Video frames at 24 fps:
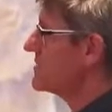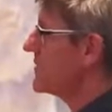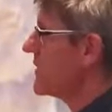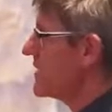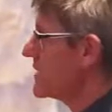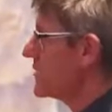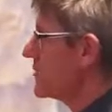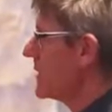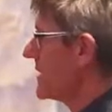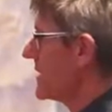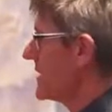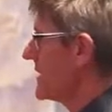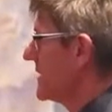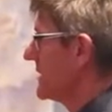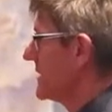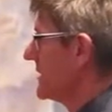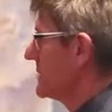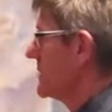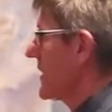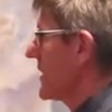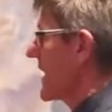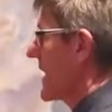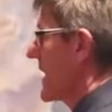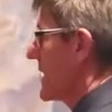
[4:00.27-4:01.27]
very quickly.
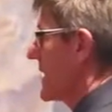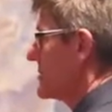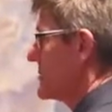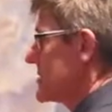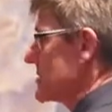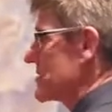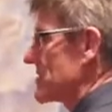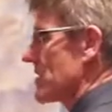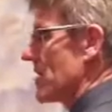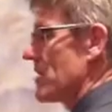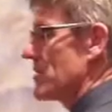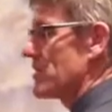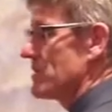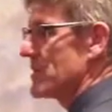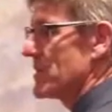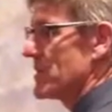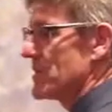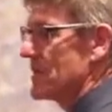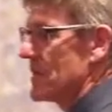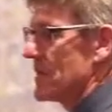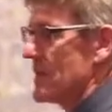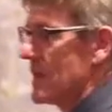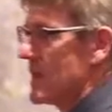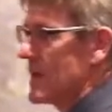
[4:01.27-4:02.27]
My lab has shown
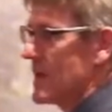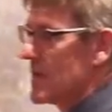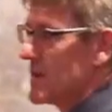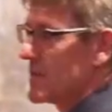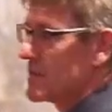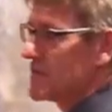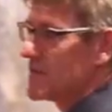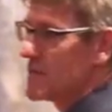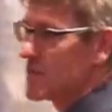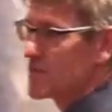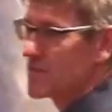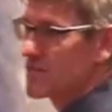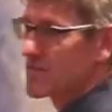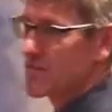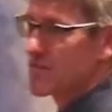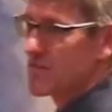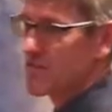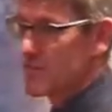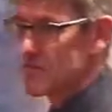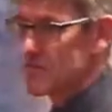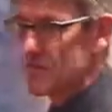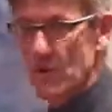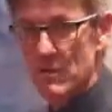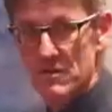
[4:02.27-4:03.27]
that this
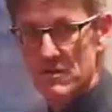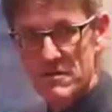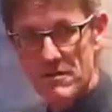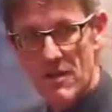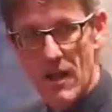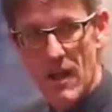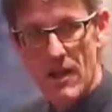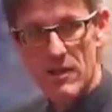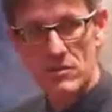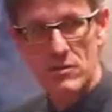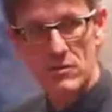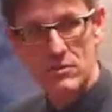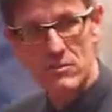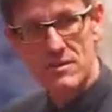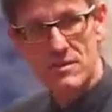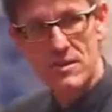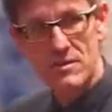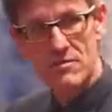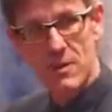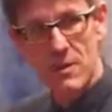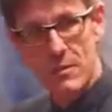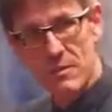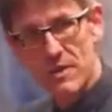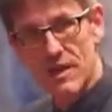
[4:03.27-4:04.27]
cell cycle,
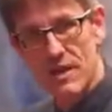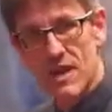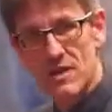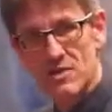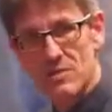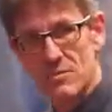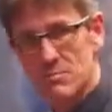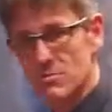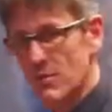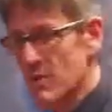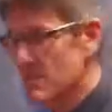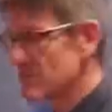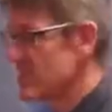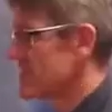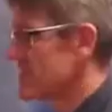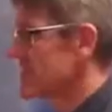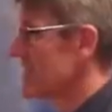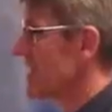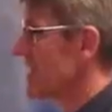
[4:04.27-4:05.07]
this replication process,